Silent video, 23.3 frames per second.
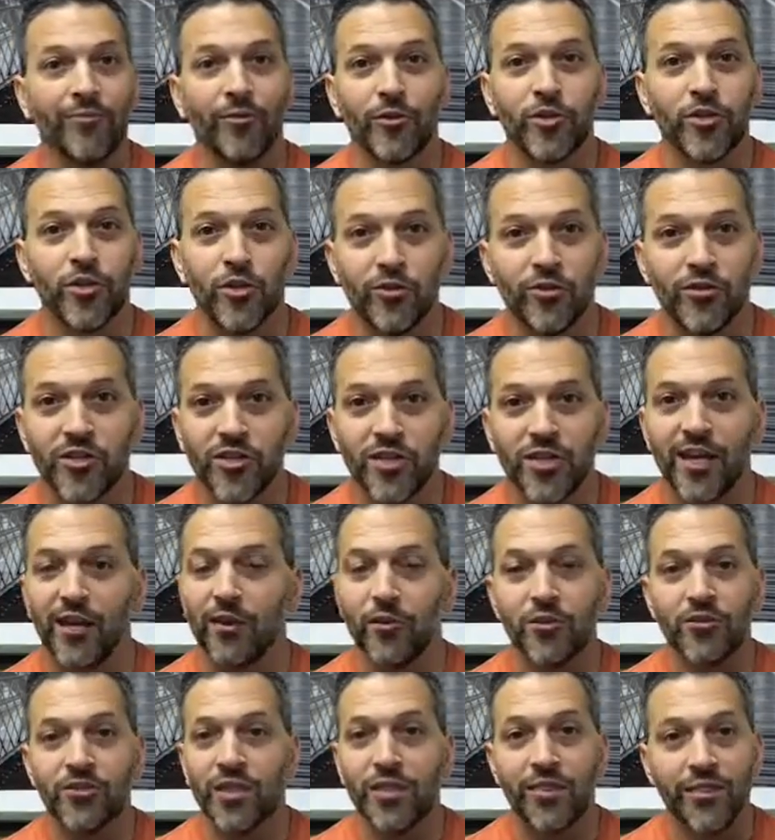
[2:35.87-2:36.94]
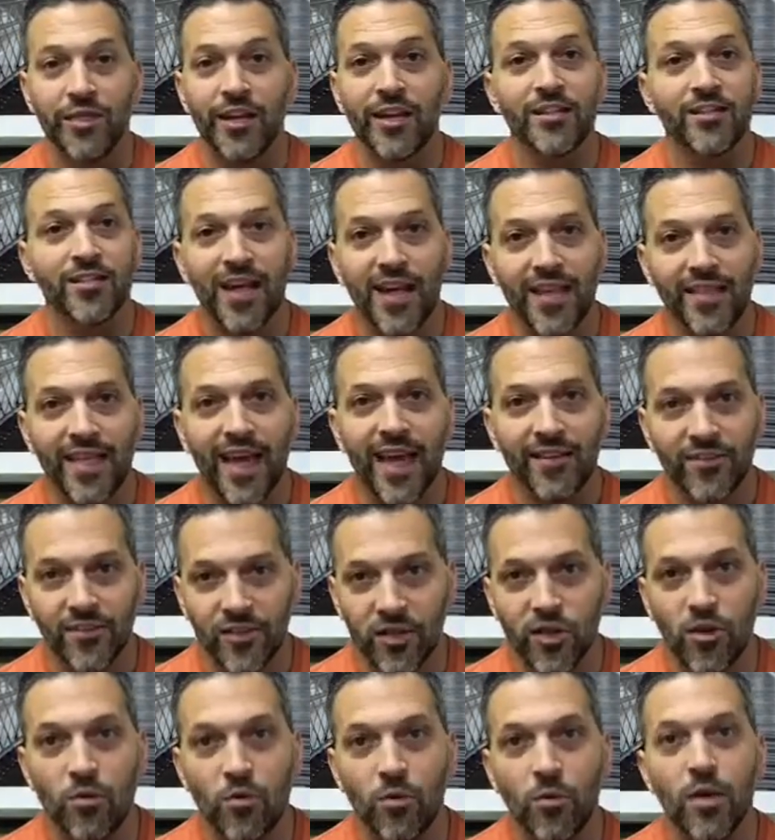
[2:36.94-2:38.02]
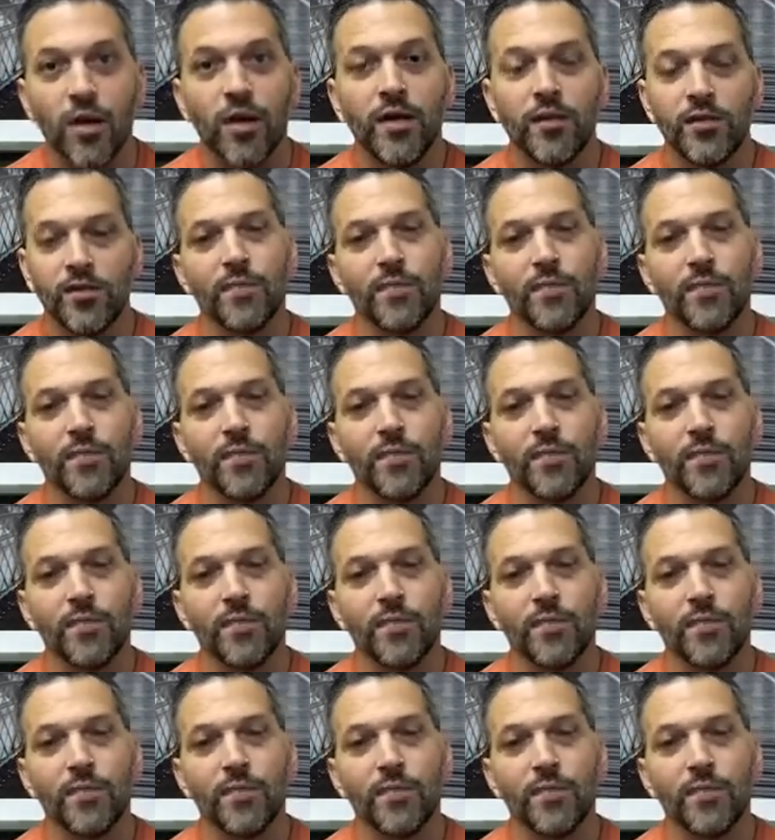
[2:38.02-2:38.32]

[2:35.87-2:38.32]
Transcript: for certain skills and things like that too,